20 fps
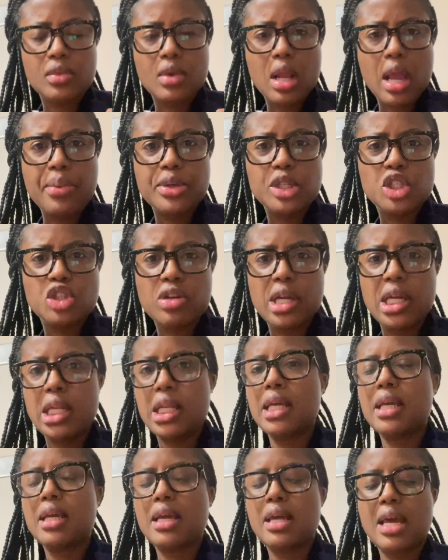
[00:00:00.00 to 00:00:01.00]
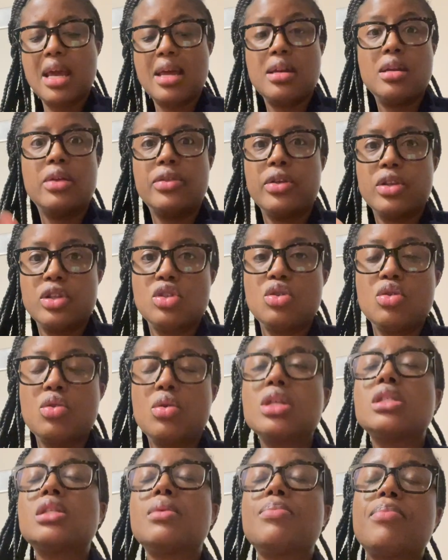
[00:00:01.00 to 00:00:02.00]
I was training and I had nothing to do
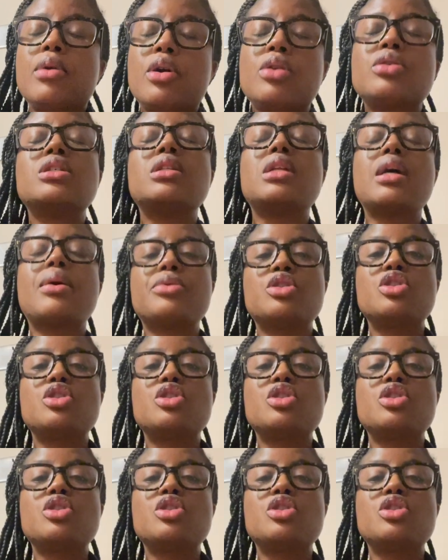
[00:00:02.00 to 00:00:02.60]
because the person I was